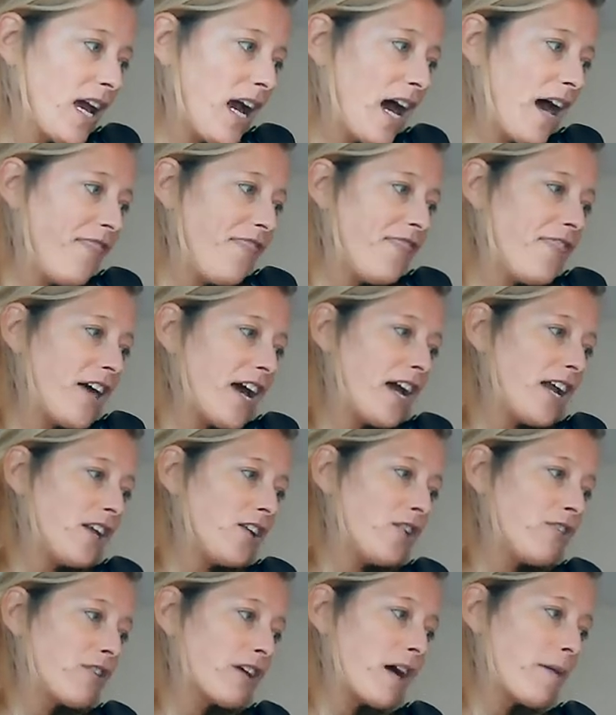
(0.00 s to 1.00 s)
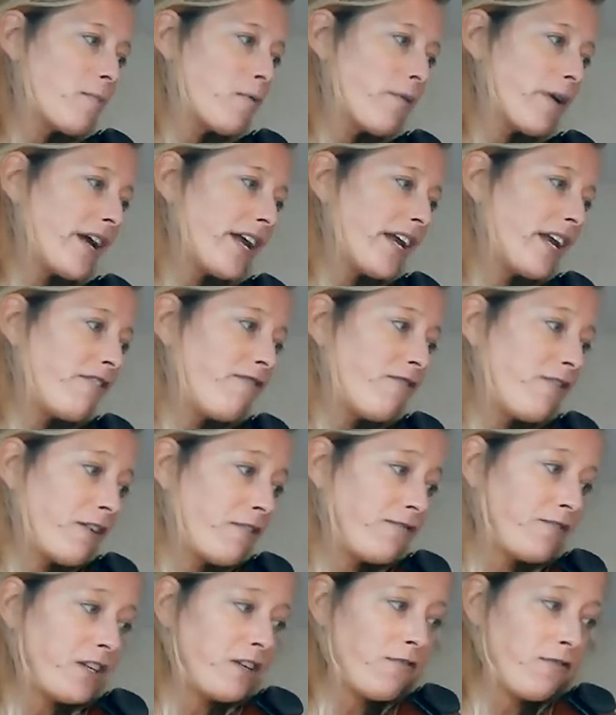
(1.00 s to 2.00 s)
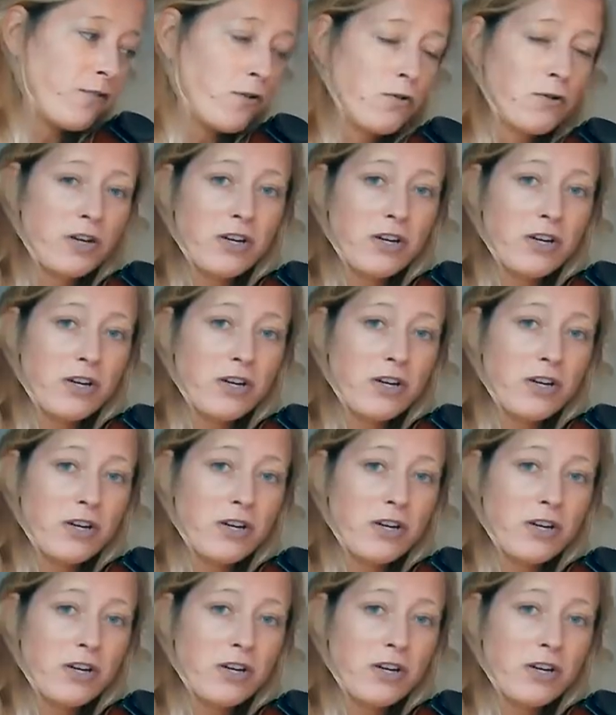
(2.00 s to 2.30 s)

and then you come away 54,